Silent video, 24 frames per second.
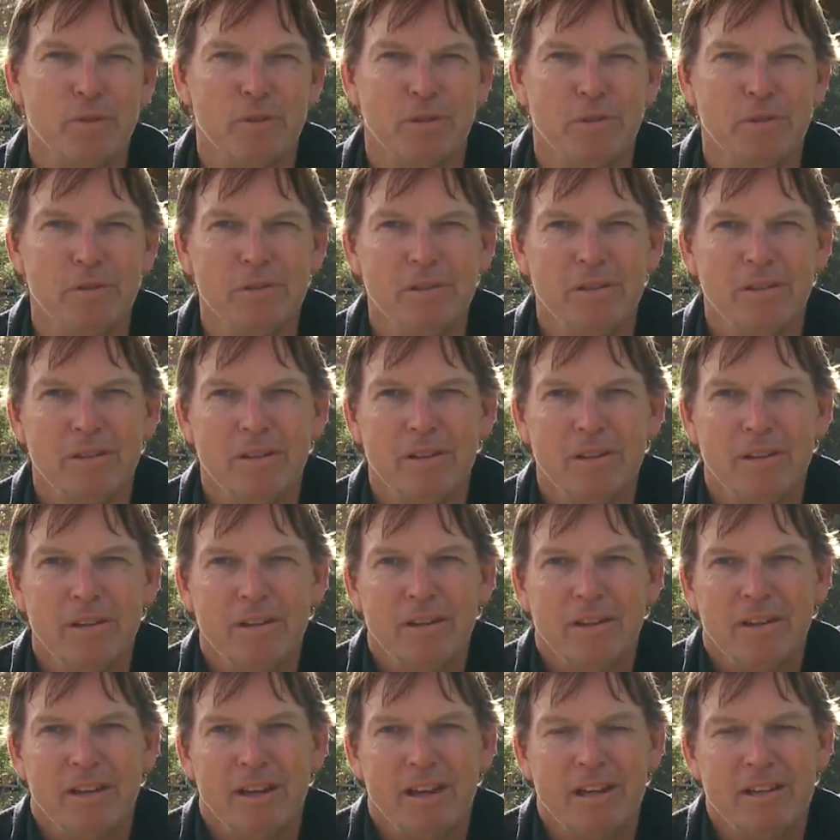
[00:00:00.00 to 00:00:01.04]
you.
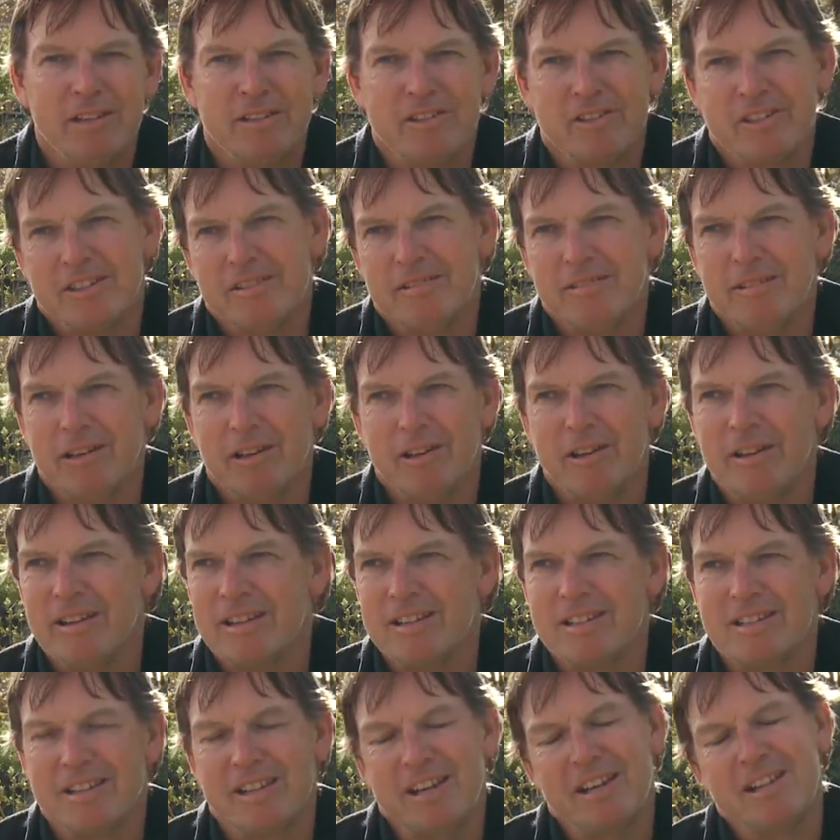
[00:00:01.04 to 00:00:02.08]
And a lot of
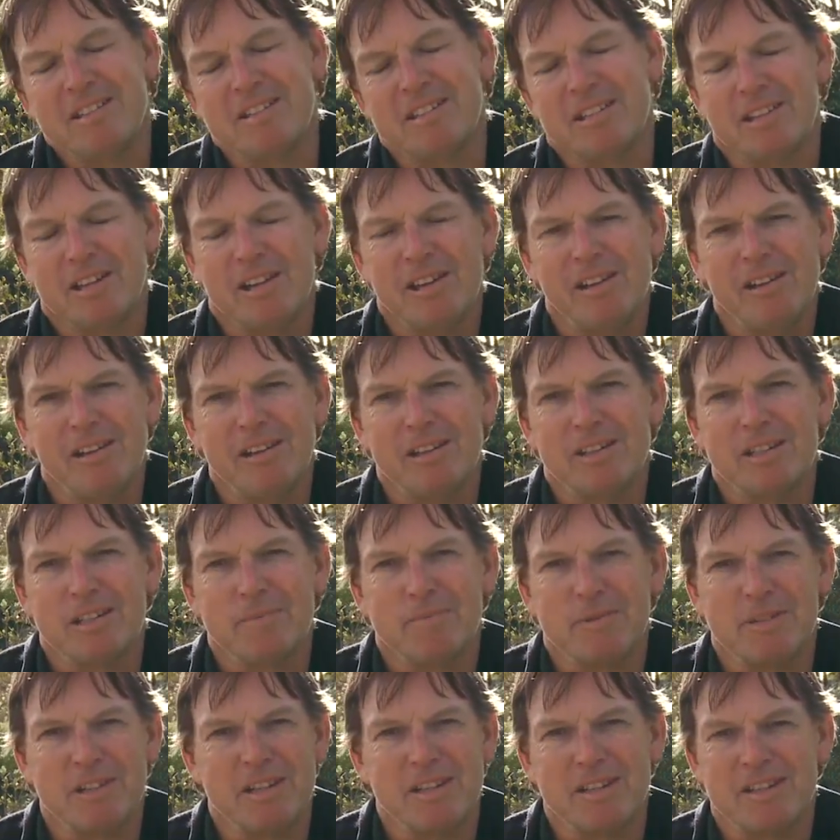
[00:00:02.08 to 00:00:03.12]
these kids are totally
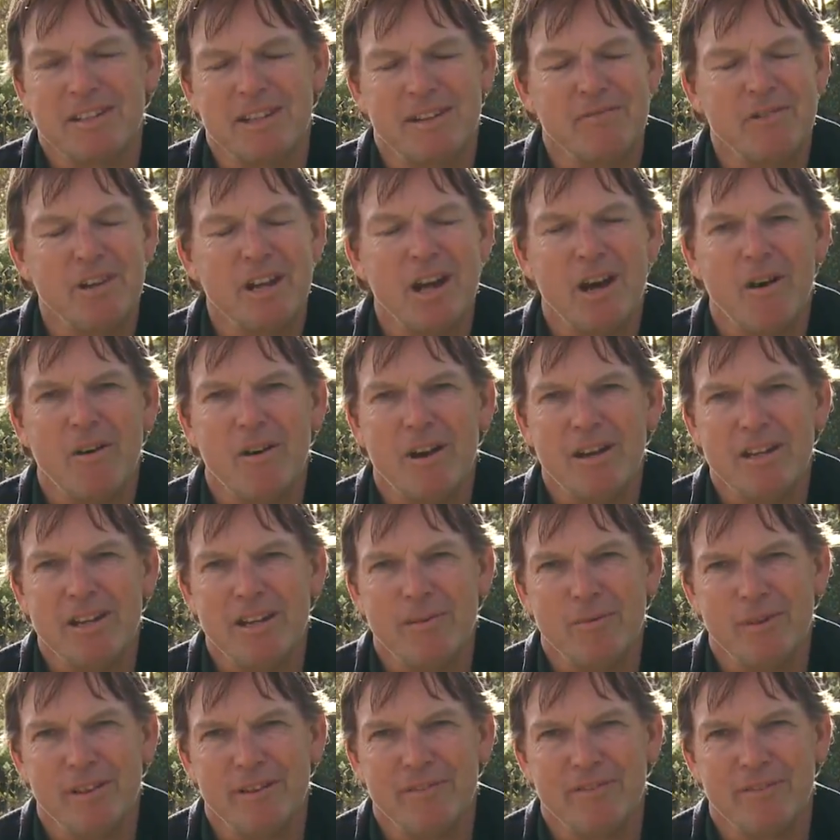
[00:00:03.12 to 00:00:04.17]
dispossessed. They have no
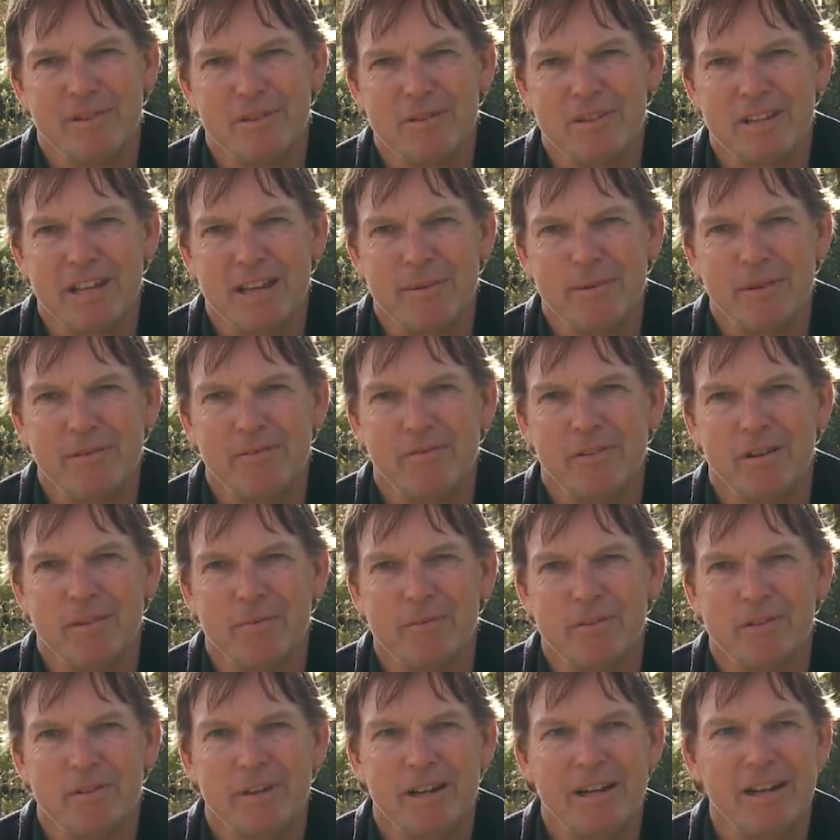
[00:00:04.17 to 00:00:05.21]
idea where their food's coming
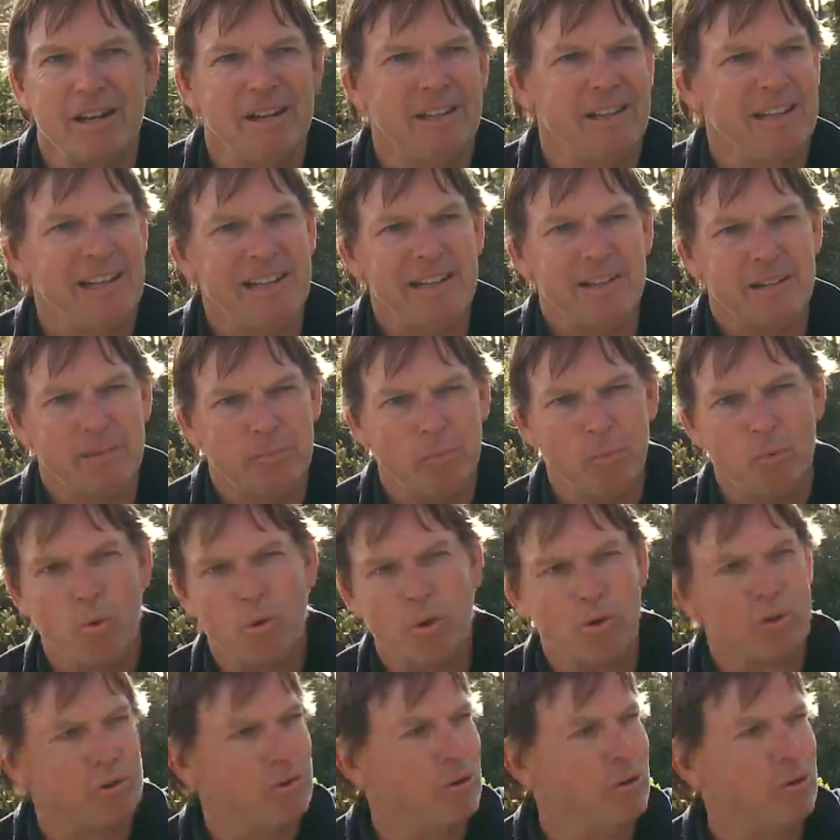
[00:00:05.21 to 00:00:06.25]
from. To let them
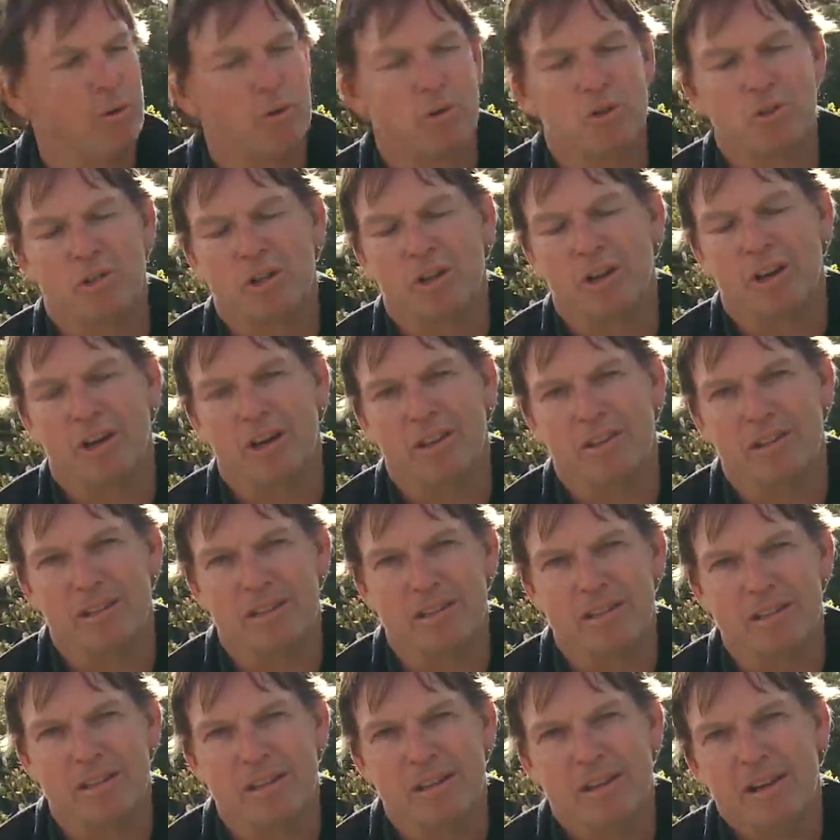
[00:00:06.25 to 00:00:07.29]
walk through an orchard like
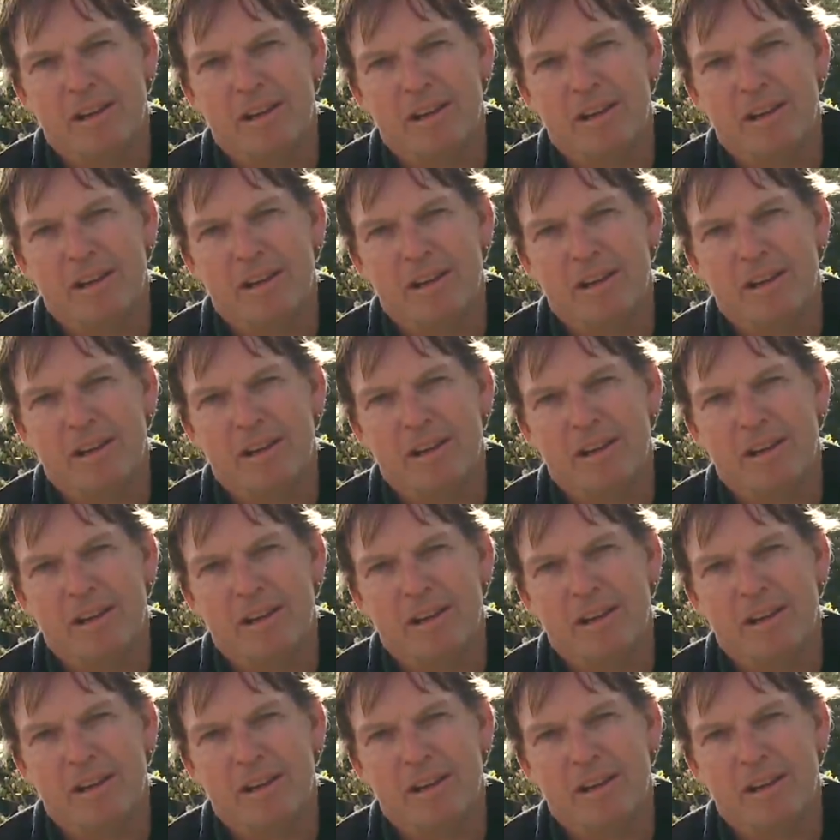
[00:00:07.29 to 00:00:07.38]
this,